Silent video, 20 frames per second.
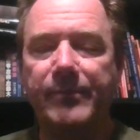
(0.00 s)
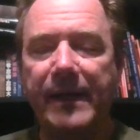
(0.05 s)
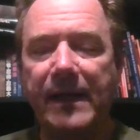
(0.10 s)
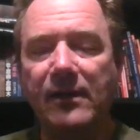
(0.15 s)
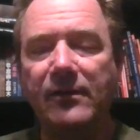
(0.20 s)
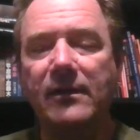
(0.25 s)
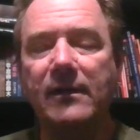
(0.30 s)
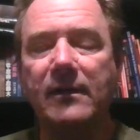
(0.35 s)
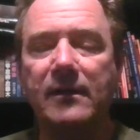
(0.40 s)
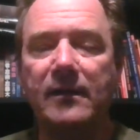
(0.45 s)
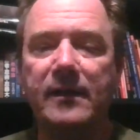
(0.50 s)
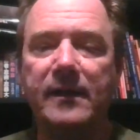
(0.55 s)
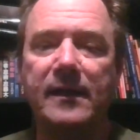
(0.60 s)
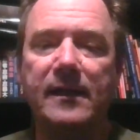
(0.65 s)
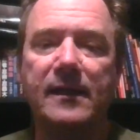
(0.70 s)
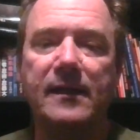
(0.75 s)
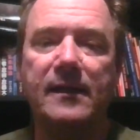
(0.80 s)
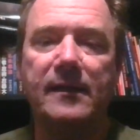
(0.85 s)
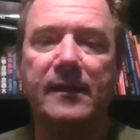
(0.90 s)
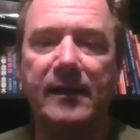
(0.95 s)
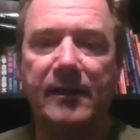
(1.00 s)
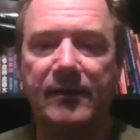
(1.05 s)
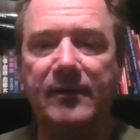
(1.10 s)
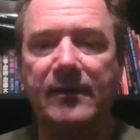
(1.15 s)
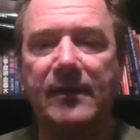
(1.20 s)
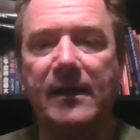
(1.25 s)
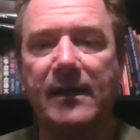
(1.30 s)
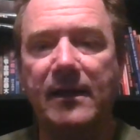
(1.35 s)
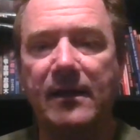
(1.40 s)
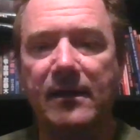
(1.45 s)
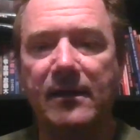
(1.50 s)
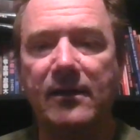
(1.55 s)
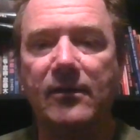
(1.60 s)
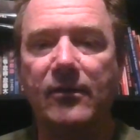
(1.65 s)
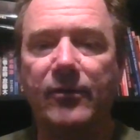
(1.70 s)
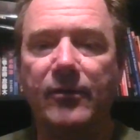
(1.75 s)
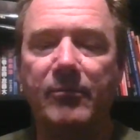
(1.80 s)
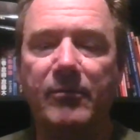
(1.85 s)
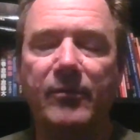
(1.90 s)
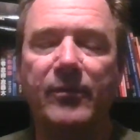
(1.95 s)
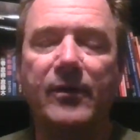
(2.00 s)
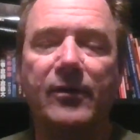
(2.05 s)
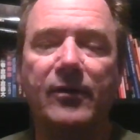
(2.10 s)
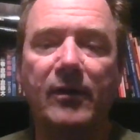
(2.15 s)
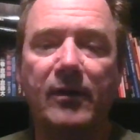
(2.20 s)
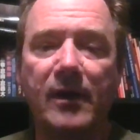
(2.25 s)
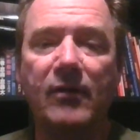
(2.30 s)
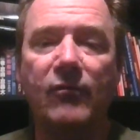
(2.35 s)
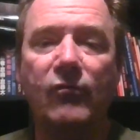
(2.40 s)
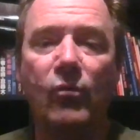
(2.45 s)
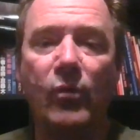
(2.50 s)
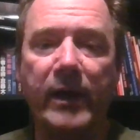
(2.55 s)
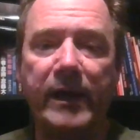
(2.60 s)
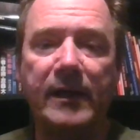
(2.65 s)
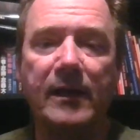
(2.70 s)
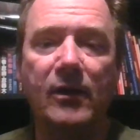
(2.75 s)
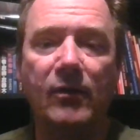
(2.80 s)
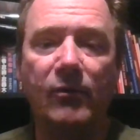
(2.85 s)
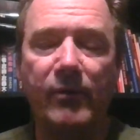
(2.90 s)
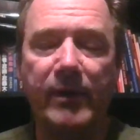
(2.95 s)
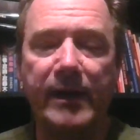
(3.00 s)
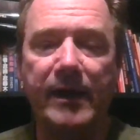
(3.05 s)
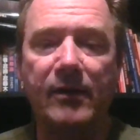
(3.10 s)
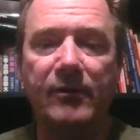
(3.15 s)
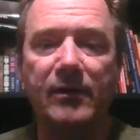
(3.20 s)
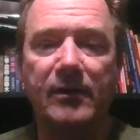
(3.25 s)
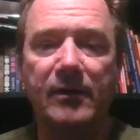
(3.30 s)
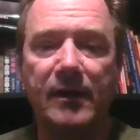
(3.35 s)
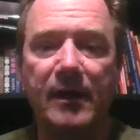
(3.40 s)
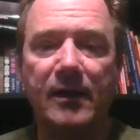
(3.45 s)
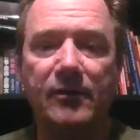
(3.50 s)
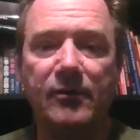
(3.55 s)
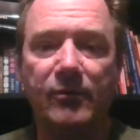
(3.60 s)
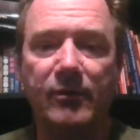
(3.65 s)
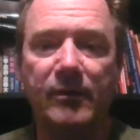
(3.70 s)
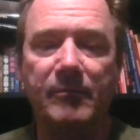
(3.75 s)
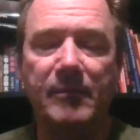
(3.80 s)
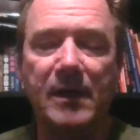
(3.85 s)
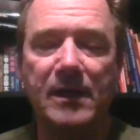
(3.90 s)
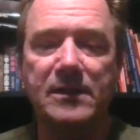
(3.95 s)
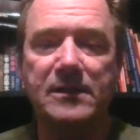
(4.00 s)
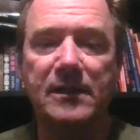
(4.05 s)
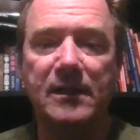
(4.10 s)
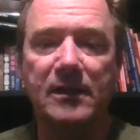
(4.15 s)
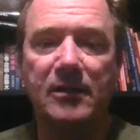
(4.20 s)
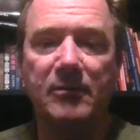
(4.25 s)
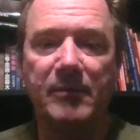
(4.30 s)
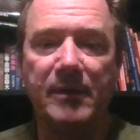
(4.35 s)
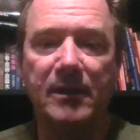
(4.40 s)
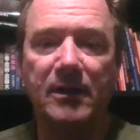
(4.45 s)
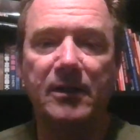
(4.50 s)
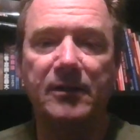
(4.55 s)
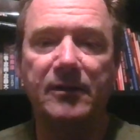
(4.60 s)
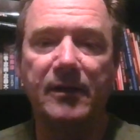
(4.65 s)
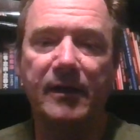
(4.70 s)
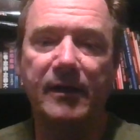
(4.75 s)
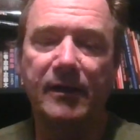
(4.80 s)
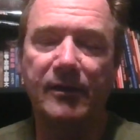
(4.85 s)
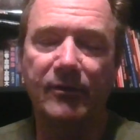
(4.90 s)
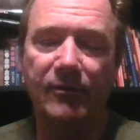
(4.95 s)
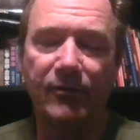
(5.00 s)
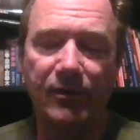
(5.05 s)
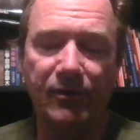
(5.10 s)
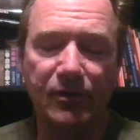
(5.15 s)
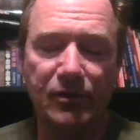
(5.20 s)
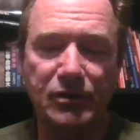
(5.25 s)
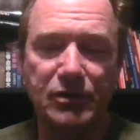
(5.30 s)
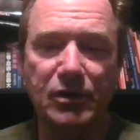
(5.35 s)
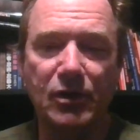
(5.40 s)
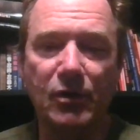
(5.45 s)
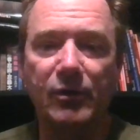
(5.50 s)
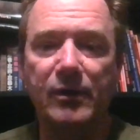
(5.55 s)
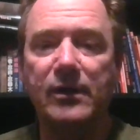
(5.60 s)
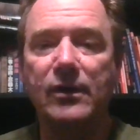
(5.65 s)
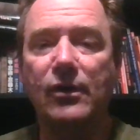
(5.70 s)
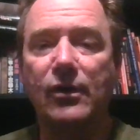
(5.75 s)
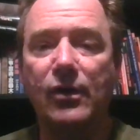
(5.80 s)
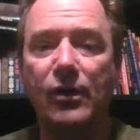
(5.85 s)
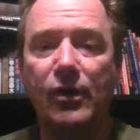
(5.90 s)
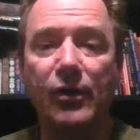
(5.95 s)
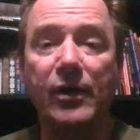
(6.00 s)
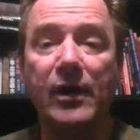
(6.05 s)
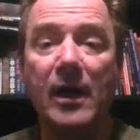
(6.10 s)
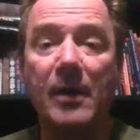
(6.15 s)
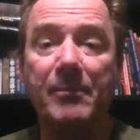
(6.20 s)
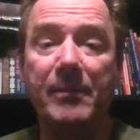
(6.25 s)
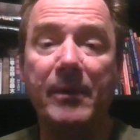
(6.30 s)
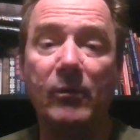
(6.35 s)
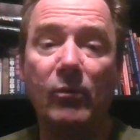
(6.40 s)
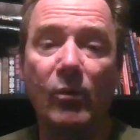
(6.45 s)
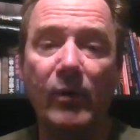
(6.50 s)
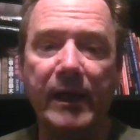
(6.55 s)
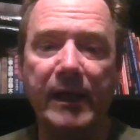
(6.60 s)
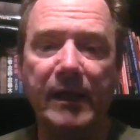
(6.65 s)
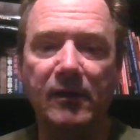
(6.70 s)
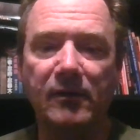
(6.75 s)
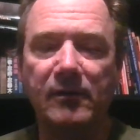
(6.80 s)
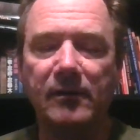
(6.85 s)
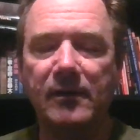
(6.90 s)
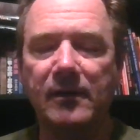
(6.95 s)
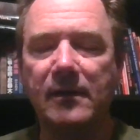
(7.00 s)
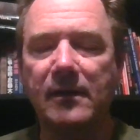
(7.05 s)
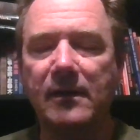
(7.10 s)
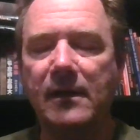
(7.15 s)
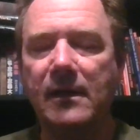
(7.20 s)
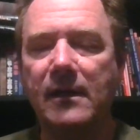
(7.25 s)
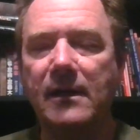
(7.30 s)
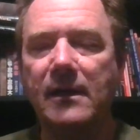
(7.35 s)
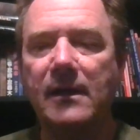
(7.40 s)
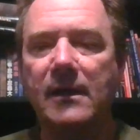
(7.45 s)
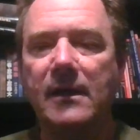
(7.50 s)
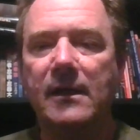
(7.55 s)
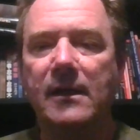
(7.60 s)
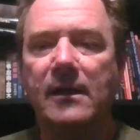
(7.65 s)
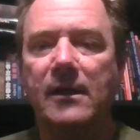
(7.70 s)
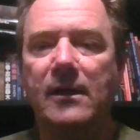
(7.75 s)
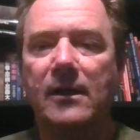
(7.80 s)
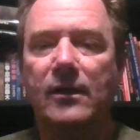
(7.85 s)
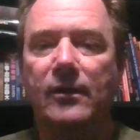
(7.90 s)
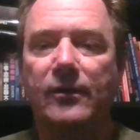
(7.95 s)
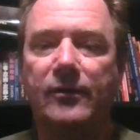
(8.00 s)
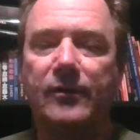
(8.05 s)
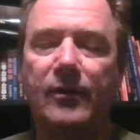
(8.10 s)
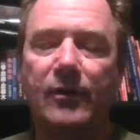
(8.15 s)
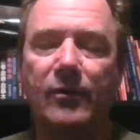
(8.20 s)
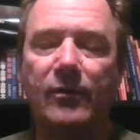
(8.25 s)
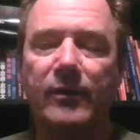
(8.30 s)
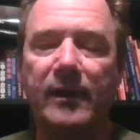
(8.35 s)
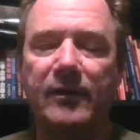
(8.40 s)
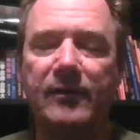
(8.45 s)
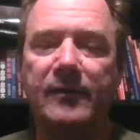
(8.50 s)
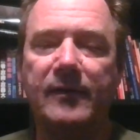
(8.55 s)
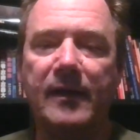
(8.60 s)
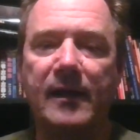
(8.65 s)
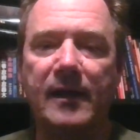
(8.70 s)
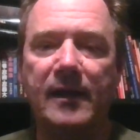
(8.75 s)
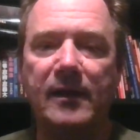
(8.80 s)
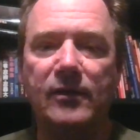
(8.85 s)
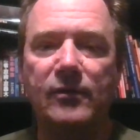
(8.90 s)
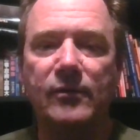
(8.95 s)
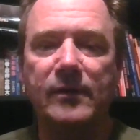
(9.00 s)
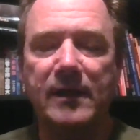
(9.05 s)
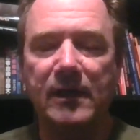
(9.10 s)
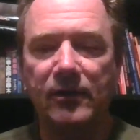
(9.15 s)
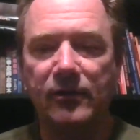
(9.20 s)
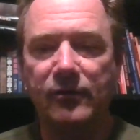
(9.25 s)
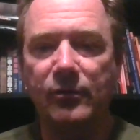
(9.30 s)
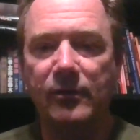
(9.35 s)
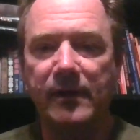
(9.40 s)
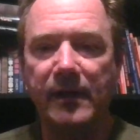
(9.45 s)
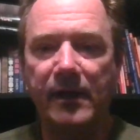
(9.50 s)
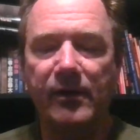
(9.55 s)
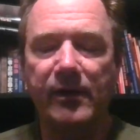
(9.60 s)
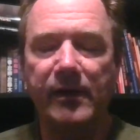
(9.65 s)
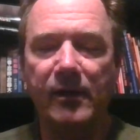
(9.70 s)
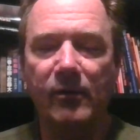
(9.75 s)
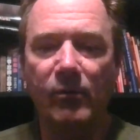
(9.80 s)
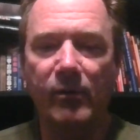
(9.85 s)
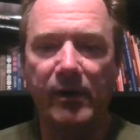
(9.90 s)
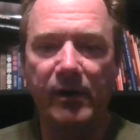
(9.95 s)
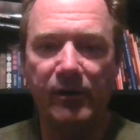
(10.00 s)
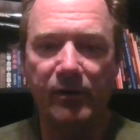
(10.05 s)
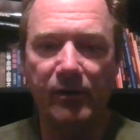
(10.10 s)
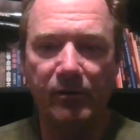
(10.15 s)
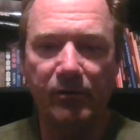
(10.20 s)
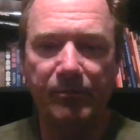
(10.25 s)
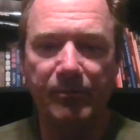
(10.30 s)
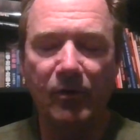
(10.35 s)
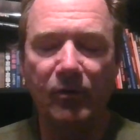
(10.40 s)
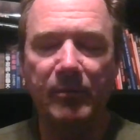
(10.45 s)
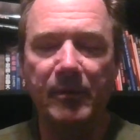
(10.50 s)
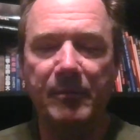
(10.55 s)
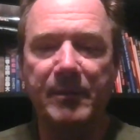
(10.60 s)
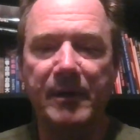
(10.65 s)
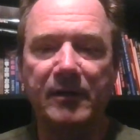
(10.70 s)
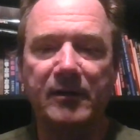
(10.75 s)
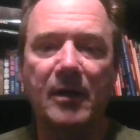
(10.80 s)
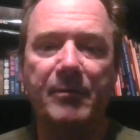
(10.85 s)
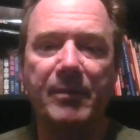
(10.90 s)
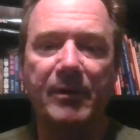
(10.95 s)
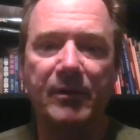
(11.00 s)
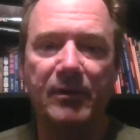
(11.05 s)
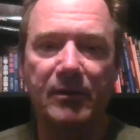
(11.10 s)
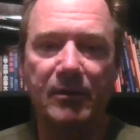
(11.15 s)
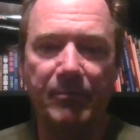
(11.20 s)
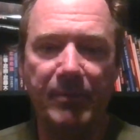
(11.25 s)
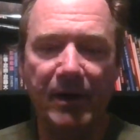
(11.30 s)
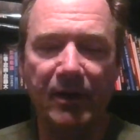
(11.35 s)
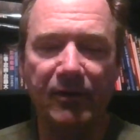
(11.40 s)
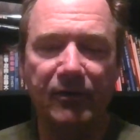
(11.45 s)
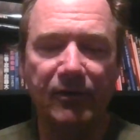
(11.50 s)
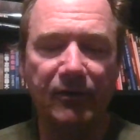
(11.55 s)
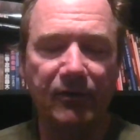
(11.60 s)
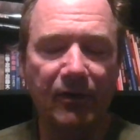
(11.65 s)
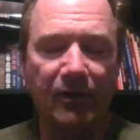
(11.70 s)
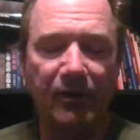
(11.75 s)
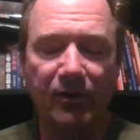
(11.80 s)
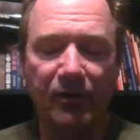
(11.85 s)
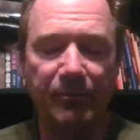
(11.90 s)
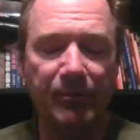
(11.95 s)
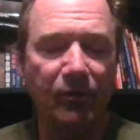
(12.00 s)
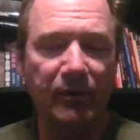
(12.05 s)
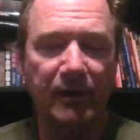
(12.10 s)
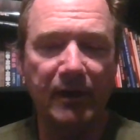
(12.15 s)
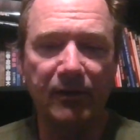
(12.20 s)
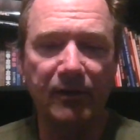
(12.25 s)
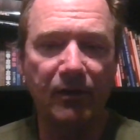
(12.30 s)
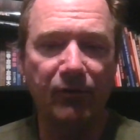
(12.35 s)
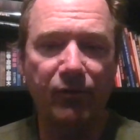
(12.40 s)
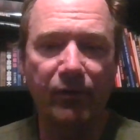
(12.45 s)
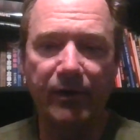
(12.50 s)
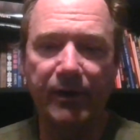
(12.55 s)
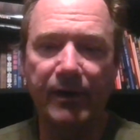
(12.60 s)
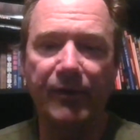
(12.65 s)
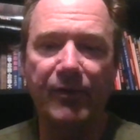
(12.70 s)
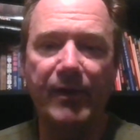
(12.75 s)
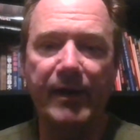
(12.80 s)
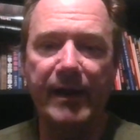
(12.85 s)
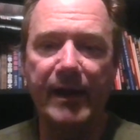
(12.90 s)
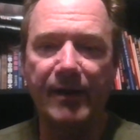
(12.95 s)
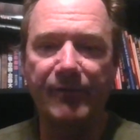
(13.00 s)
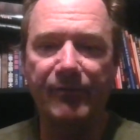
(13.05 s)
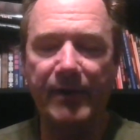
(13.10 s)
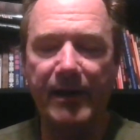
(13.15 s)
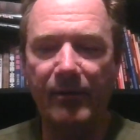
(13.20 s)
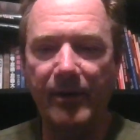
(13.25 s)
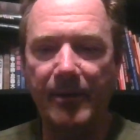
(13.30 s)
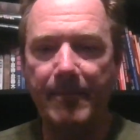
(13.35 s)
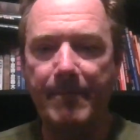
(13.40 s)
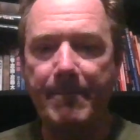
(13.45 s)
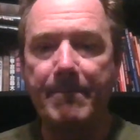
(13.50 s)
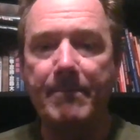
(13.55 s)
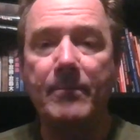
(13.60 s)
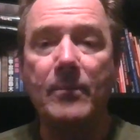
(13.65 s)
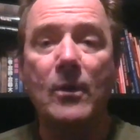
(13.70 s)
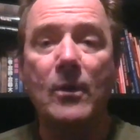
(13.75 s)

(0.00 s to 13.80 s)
Basically, let's say, there's a lot of waiting around and not doing much in the military. There's a joke, hurry up and wait. So let's say you get to an area where you're supposed to be picked up and the buses aren't supposed to get there for another half hour.